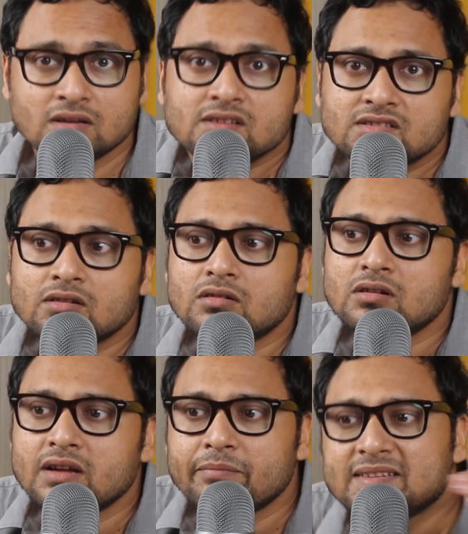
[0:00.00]
So
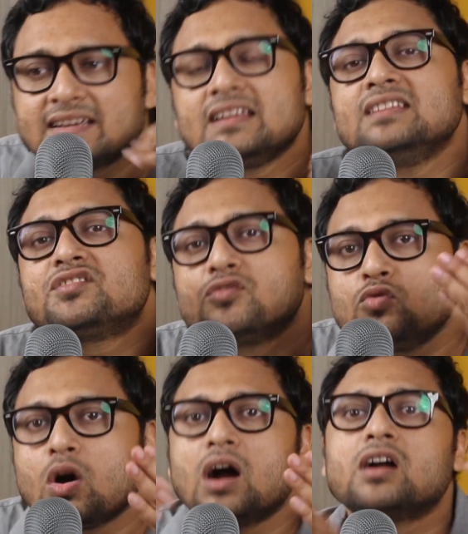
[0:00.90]
basically
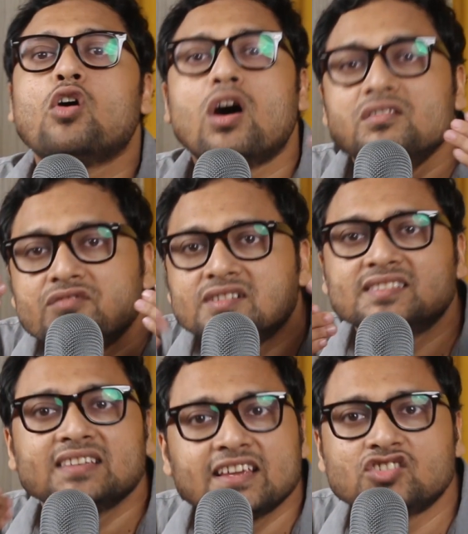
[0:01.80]
through a
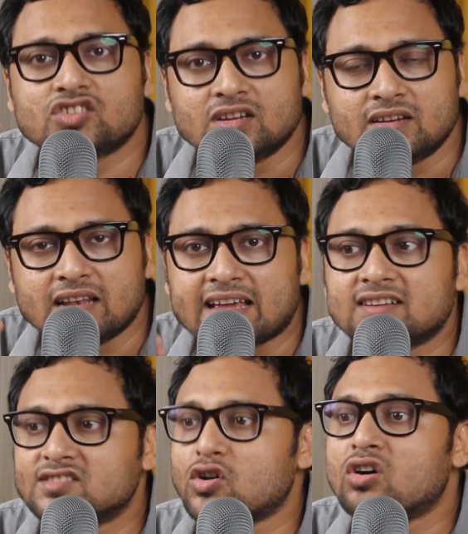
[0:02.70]
conversation, like
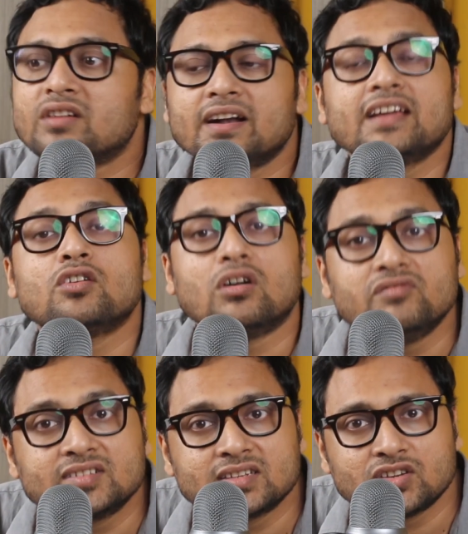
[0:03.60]
a Socratic
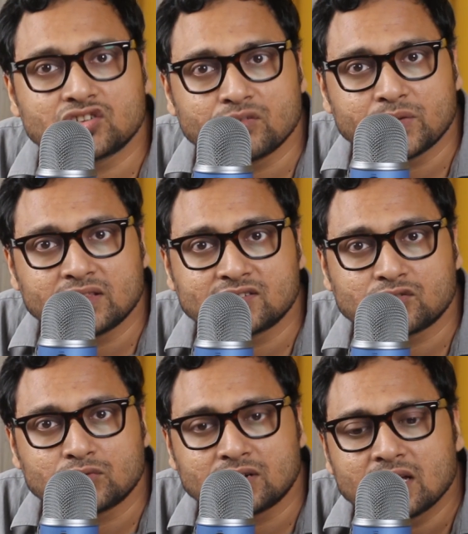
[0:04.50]
conversation with the
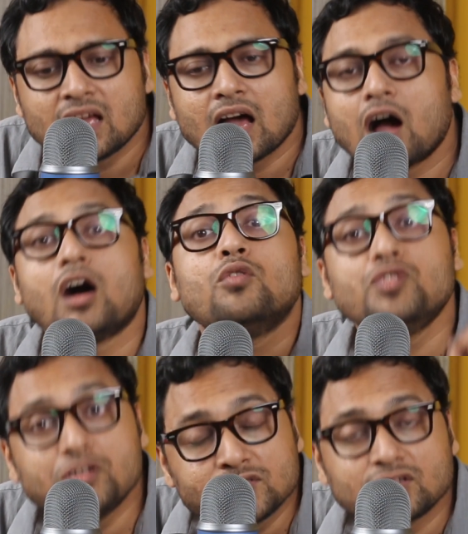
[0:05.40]
student.
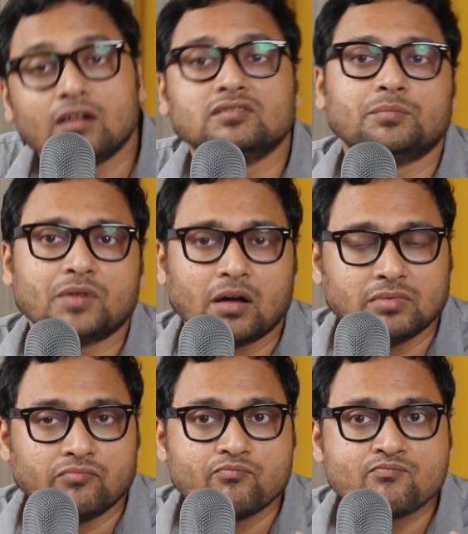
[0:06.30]
How do you solve the
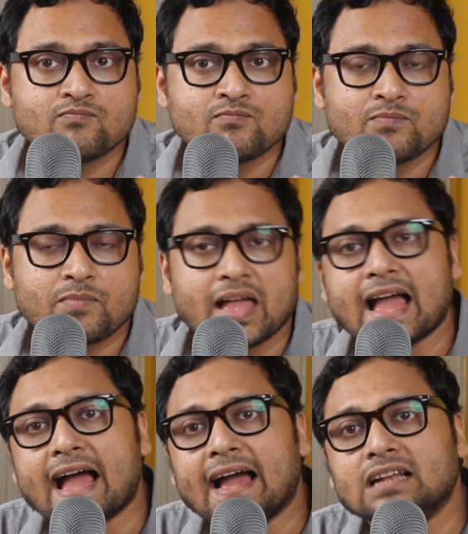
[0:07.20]
problem?
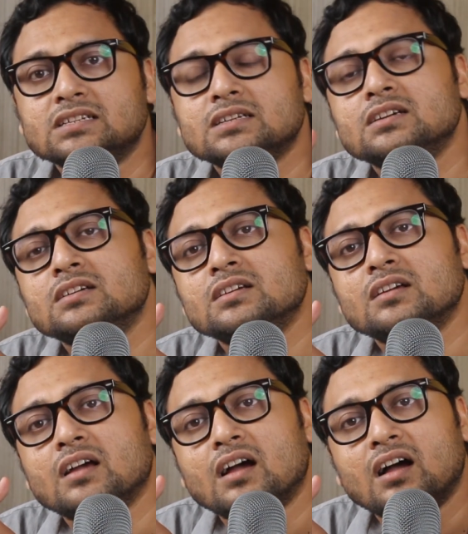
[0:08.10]
And
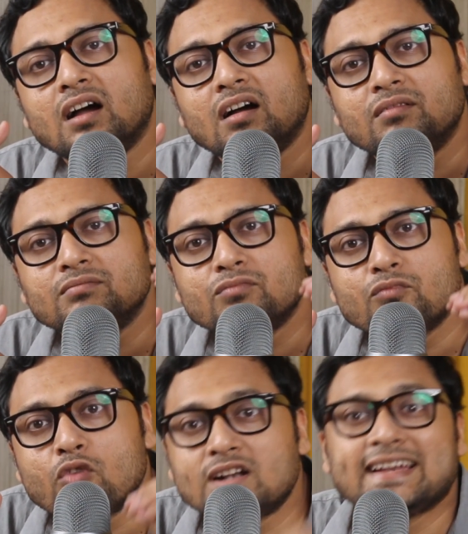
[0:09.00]
um,
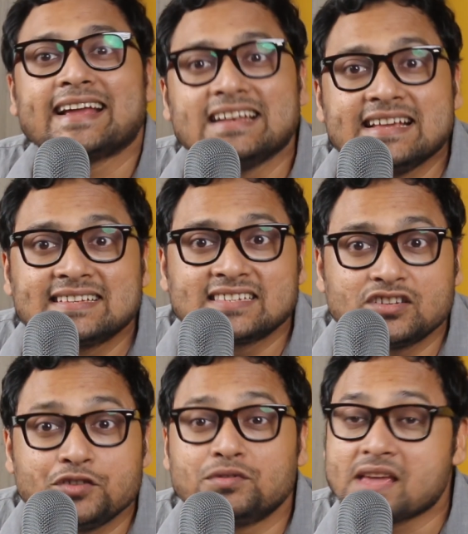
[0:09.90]
what techniques
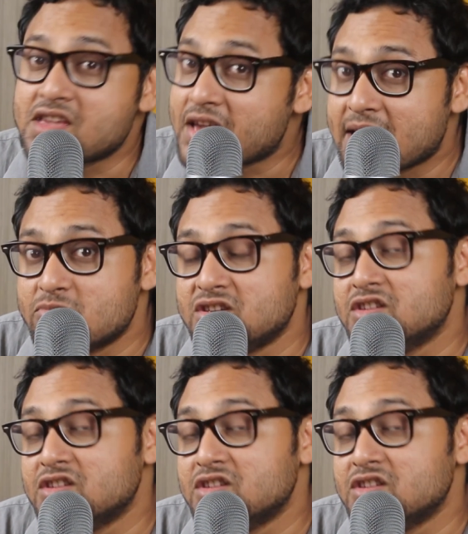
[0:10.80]
do you think can be